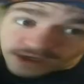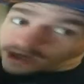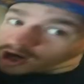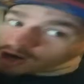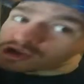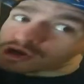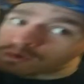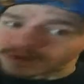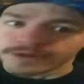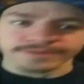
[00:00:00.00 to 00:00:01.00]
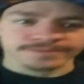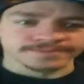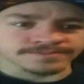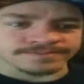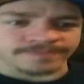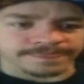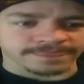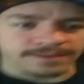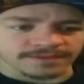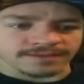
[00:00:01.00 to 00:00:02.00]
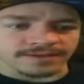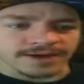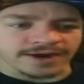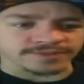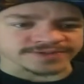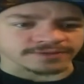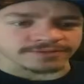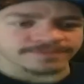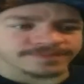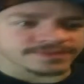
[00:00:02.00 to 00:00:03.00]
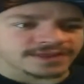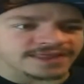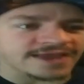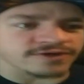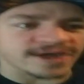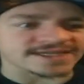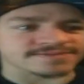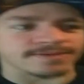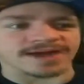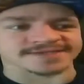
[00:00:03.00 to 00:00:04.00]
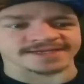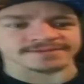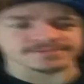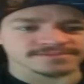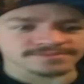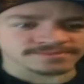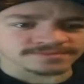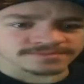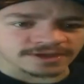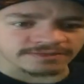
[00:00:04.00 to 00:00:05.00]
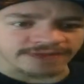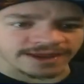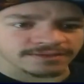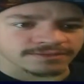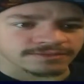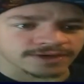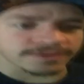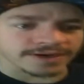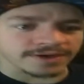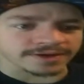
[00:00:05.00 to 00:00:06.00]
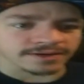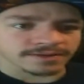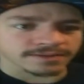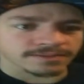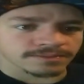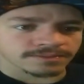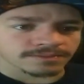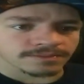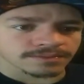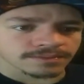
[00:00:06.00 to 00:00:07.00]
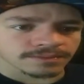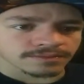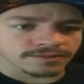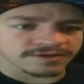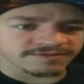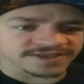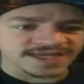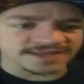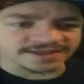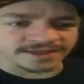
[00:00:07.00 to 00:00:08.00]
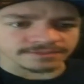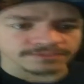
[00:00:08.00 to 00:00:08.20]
Are you? I hope so. Thank you guys for watching. Okay, where are we going? What the fuck is that thing?